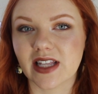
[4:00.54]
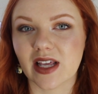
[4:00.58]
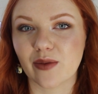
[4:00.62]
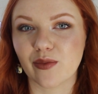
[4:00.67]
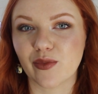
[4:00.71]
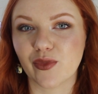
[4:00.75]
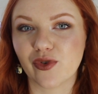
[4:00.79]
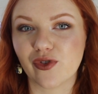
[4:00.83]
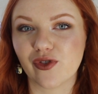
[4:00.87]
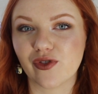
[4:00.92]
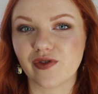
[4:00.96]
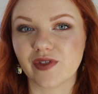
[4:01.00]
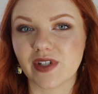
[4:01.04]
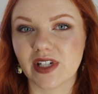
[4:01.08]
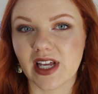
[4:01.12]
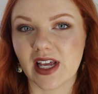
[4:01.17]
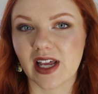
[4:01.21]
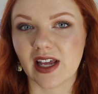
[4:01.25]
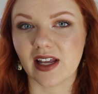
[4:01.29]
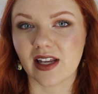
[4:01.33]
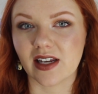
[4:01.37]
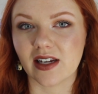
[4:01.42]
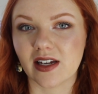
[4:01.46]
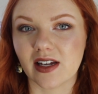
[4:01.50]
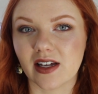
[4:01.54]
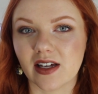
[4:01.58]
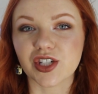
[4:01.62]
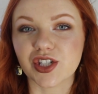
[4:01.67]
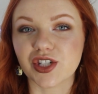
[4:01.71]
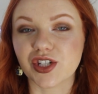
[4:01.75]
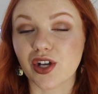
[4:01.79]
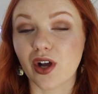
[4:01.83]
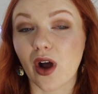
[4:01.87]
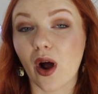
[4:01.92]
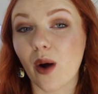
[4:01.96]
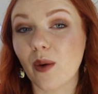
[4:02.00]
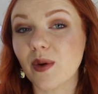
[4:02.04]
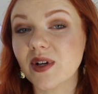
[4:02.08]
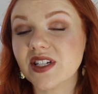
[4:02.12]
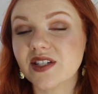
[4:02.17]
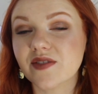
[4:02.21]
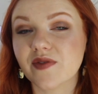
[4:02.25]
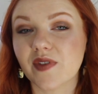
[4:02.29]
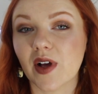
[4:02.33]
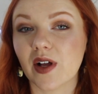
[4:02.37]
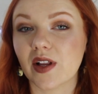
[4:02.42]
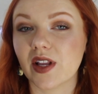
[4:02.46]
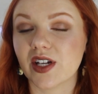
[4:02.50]
they moved in. She
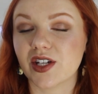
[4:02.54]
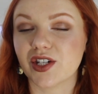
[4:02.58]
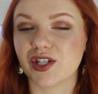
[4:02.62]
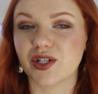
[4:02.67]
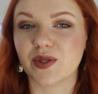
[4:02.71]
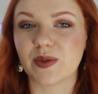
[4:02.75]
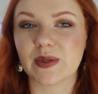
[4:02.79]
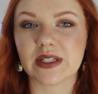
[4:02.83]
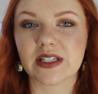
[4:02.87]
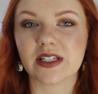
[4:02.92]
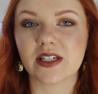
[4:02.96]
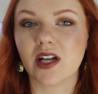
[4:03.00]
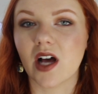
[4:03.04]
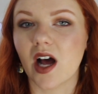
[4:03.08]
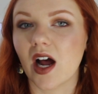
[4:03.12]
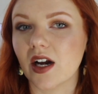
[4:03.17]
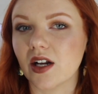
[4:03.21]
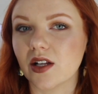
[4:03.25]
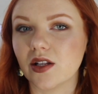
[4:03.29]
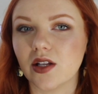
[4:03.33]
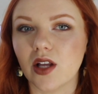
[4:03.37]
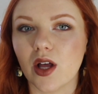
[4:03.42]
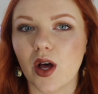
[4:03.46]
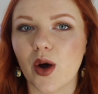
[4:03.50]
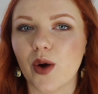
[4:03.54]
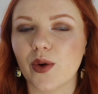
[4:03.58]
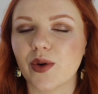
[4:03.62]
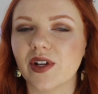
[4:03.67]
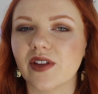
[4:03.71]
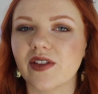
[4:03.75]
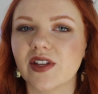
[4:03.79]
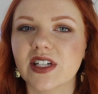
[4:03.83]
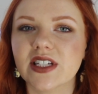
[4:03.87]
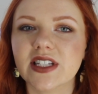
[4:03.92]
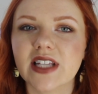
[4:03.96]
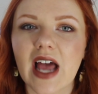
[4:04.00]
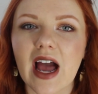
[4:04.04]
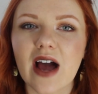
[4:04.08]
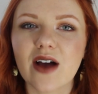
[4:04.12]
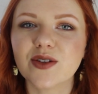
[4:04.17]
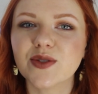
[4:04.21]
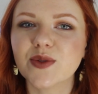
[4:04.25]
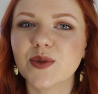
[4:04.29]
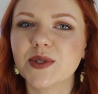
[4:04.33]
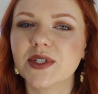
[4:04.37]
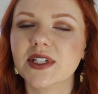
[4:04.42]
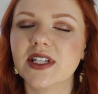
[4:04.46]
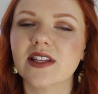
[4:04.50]
always felt like she was not alone, and this
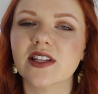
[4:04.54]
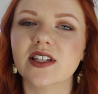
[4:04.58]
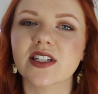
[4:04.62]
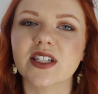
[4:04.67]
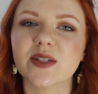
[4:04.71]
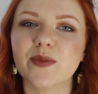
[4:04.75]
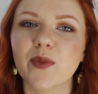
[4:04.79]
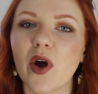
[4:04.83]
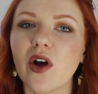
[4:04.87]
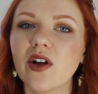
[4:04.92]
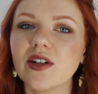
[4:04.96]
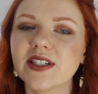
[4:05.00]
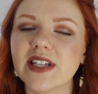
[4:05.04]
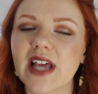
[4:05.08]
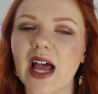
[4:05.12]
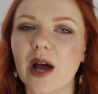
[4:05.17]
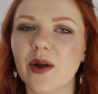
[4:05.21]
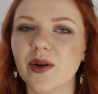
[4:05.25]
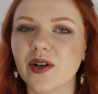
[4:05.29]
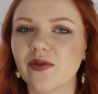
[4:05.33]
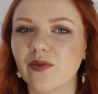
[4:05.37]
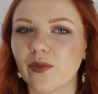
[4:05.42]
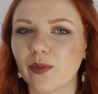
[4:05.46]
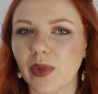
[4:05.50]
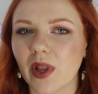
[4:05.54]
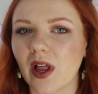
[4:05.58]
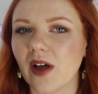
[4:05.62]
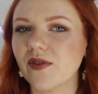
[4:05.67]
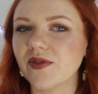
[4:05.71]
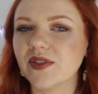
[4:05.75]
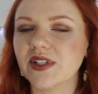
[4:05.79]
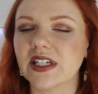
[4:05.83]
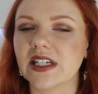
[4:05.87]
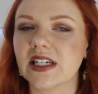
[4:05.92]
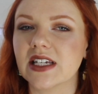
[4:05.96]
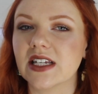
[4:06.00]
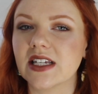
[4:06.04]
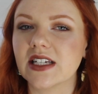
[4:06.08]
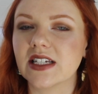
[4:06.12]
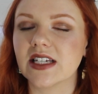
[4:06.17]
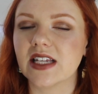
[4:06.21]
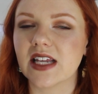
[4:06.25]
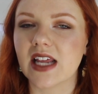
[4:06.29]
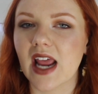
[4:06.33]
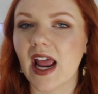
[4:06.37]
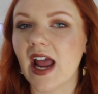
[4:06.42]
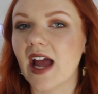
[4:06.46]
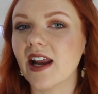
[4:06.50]
house was in the small town of Bluffton,
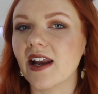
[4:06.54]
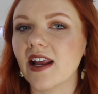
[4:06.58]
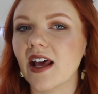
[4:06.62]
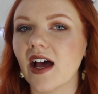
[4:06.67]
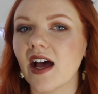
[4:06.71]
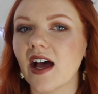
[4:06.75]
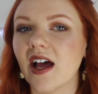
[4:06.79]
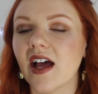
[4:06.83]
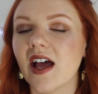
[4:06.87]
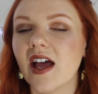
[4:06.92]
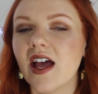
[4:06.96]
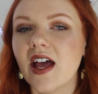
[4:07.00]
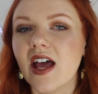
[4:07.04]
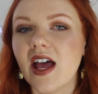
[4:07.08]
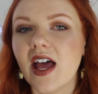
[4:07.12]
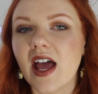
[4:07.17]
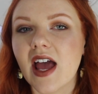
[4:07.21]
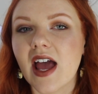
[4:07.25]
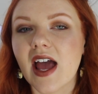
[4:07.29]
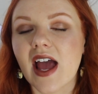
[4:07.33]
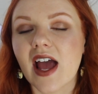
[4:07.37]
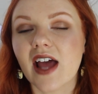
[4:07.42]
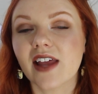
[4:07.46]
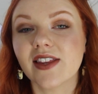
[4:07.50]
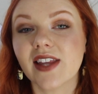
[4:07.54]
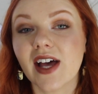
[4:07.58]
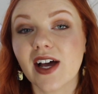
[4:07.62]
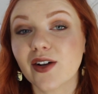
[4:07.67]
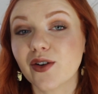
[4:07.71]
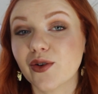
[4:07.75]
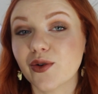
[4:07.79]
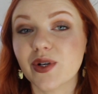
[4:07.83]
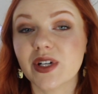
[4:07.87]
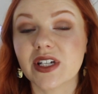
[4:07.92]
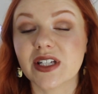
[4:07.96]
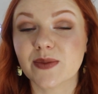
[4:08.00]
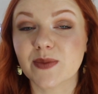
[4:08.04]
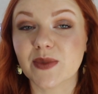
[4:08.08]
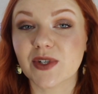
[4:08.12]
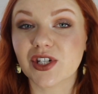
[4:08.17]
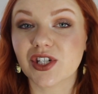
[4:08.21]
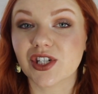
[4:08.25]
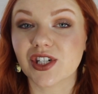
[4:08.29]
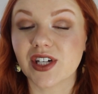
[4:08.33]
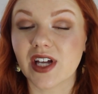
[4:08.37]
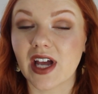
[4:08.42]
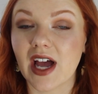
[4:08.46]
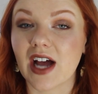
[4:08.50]
Indiana, and that
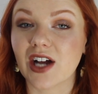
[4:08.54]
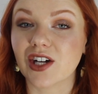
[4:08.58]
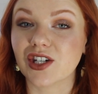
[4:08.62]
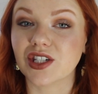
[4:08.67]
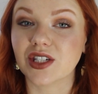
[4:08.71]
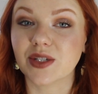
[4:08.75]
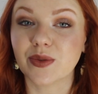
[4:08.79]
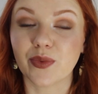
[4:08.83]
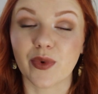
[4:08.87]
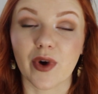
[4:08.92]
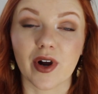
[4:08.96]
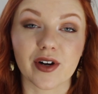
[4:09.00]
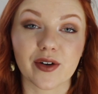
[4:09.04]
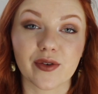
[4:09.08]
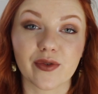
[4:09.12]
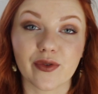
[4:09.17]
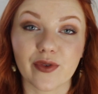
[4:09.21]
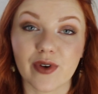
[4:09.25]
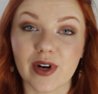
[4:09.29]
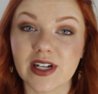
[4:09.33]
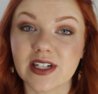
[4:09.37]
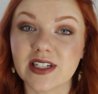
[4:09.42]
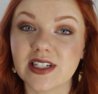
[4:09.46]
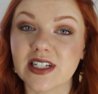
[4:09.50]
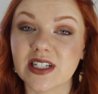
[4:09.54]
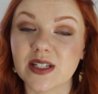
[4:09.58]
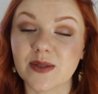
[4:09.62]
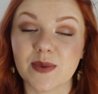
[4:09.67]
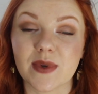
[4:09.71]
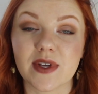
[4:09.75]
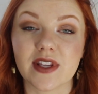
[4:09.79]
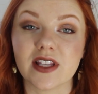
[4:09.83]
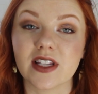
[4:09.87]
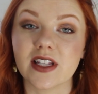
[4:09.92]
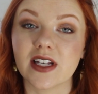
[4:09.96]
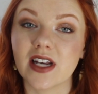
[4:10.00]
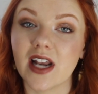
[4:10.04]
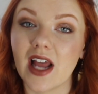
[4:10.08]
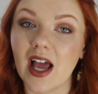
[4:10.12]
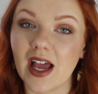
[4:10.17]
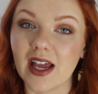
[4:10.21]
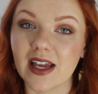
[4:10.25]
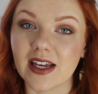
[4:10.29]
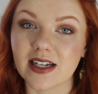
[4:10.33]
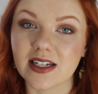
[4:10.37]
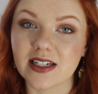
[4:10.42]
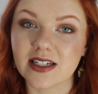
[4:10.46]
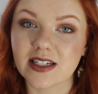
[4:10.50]
Christmas she actually brought a friend to spend the
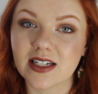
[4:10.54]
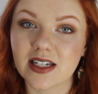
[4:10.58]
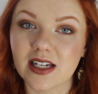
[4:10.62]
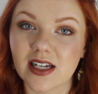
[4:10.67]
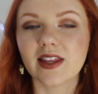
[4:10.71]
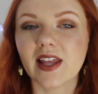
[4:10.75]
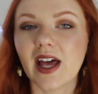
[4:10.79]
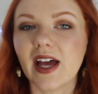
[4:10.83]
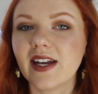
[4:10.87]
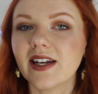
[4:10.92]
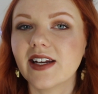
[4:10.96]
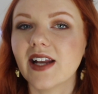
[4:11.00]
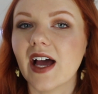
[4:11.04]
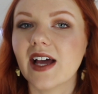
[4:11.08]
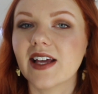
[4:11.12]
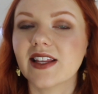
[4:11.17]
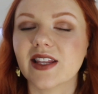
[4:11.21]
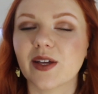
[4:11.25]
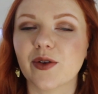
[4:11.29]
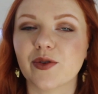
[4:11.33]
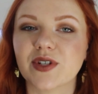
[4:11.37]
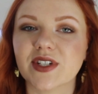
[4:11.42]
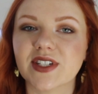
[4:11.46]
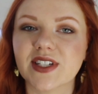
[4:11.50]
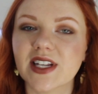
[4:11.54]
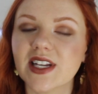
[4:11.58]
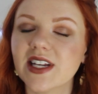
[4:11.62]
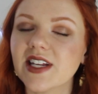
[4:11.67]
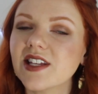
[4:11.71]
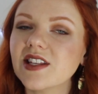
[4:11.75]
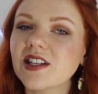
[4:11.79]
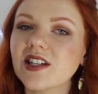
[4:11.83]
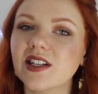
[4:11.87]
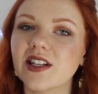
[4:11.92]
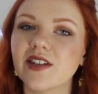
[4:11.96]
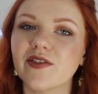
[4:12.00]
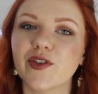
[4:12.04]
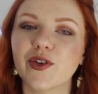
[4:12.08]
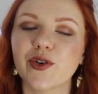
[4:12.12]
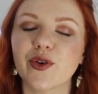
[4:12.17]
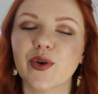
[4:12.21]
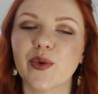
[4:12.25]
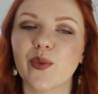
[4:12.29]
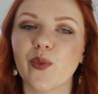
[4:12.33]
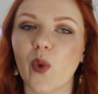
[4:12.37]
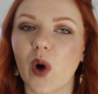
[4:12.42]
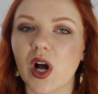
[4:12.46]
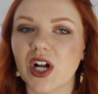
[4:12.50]
night. That night they were sitting in the living
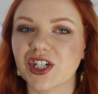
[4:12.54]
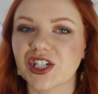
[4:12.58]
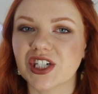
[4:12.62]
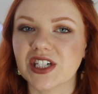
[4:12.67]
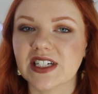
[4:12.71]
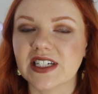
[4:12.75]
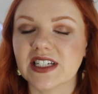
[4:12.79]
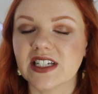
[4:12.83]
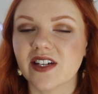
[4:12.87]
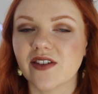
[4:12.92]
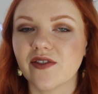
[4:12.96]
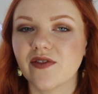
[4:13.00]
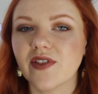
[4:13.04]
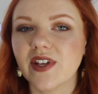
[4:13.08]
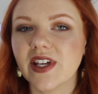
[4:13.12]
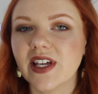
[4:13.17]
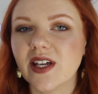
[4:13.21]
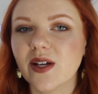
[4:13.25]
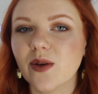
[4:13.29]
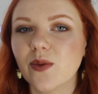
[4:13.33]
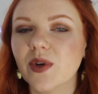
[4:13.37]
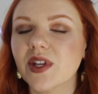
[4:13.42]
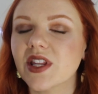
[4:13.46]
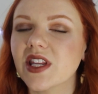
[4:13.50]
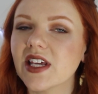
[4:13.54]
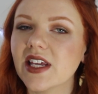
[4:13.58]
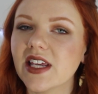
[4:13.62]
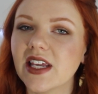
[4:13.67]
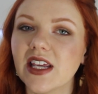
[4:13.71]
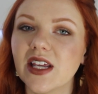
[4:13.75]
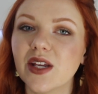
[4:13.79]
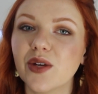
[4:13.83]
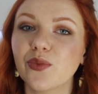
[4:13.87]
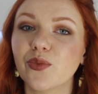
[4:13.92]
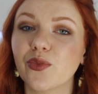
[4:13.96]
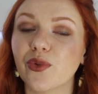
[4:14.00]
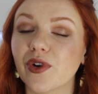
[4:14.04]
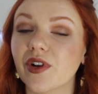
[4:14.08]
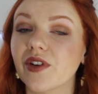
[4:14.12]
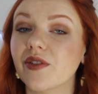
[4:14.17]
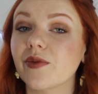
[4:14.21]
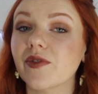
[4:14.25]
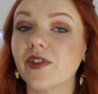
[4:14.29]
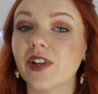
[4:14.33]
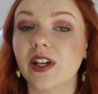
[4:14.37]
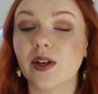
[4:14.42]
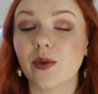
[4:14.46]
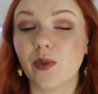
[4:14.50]
room watching TV when the heat
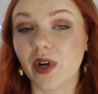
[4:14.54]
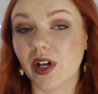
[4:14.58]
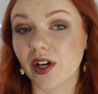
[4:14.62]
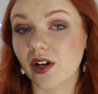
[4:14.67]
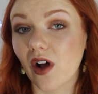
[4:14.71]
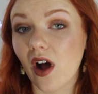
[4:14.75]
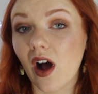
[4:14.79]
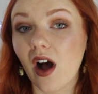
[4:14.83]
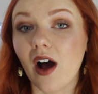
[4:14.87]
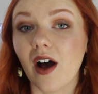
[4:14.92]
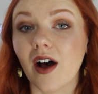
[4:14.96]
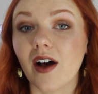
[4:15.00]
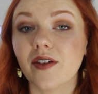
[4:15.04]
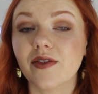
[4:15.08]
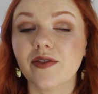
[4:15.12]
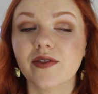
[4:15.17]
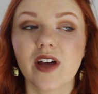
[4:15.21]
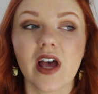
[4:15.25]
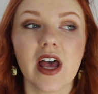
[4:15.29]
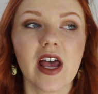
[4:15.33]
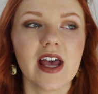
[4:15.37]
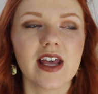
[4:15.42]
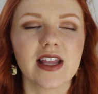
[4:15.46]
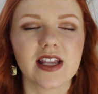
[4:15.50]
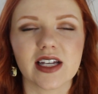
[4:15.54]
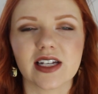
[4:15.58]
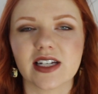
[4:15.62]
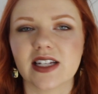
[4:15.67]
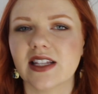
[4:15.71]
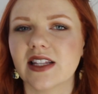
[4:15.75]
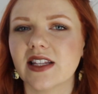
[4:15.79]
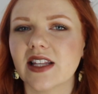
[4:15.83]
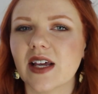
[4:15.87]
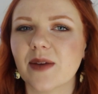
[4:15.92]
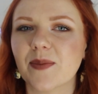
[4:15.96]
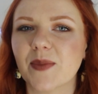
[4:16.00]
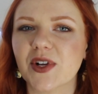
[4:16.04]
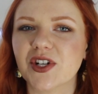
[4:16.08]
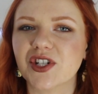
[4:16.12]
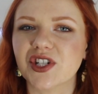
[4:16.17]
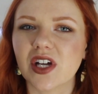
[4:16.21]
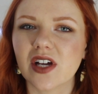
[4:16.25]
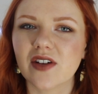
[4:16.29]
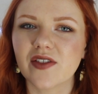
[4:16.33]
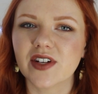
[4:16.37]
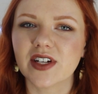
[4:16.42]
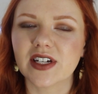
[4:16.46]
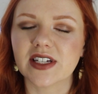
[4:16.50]
briefly went off. They didn't think
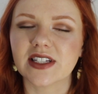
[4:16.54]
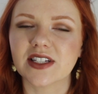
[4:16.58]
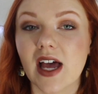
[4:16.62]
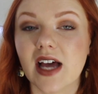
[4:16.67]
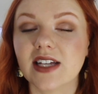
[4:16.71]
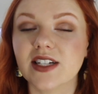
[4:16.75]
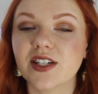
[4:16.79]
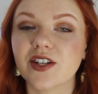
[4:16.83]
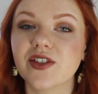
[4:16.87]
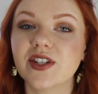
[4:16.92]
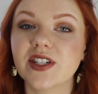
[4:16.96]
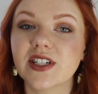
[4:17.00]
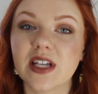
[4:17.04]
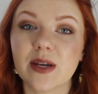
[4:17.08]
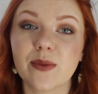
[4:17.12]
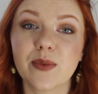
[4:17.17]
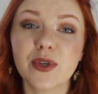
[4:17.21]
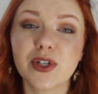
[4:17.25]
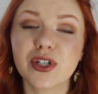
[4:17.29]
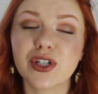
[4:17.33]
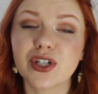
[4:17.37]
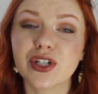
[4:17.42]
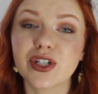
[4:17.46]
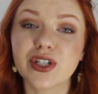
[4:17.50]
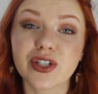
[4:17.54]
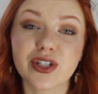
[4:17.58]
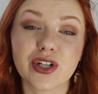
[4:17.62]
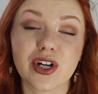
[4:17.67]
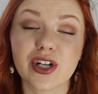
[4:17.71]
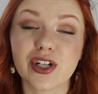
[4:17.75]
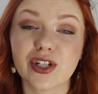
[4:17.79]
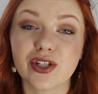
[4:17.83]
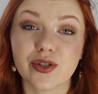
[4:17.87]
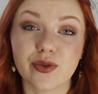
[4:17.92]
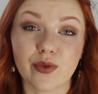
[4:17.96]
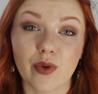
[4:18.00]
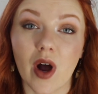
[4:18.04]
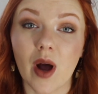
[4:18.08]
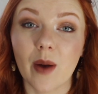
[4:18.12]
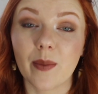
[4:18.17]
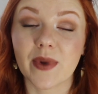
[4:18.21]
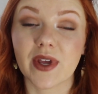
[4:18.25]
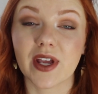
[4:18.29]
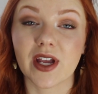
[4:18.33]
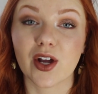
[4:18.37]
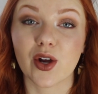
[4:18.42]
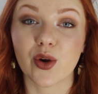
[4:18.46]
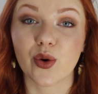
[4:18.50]
much of it until the temperature started
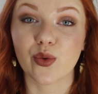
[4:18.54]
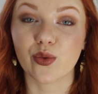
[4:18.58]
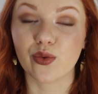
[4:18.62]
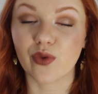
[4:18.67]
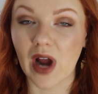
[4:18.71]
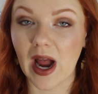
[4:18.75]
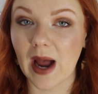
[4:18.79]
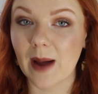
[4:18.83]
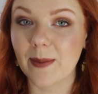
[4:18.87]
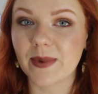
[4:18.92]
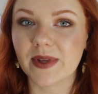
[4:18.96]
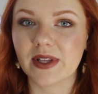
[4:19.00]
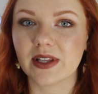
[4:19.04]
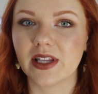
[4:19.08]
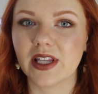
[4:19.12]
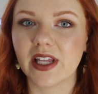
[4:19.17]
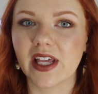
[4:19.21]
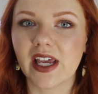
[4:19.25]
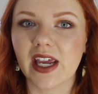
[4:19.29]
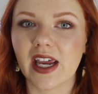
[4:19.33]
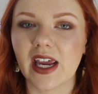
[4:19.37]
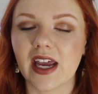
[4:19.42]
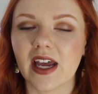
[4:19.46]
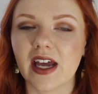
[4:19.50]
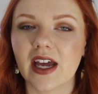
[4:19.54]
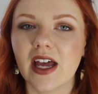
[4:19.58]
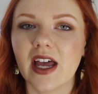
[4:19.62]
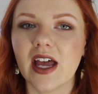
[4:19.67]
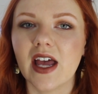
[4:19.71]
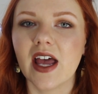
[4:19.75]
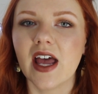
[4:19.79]
dropping rapidly.